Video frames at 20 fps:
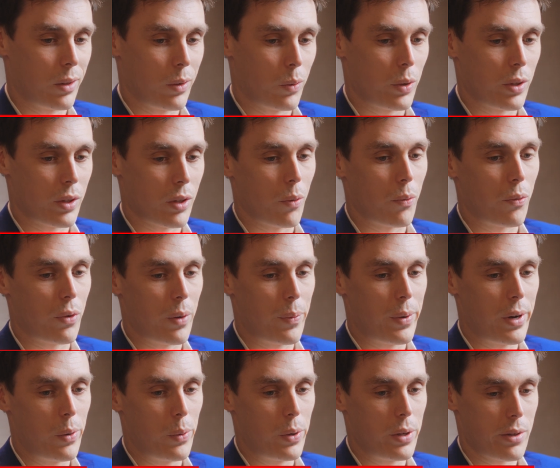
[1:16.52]
with some
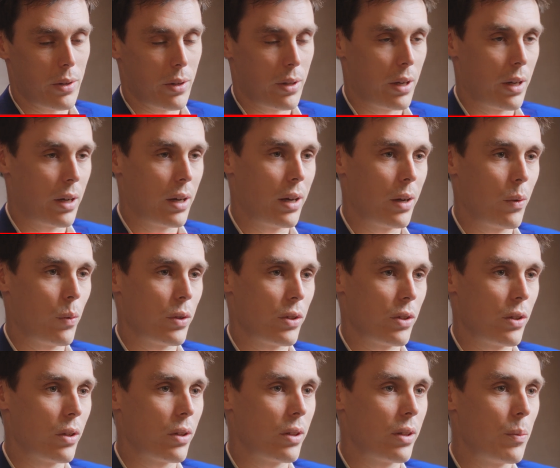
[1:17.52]
family reason, I
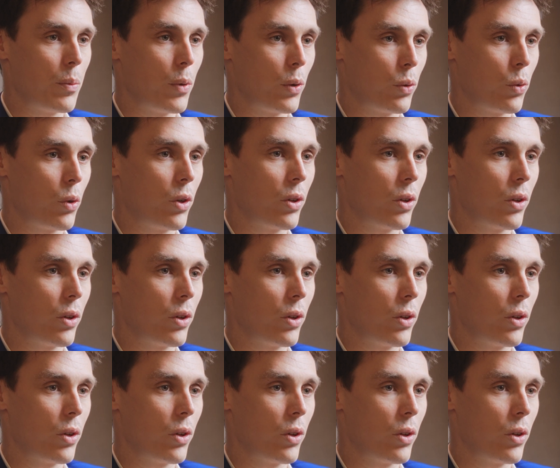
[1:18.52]
was not able to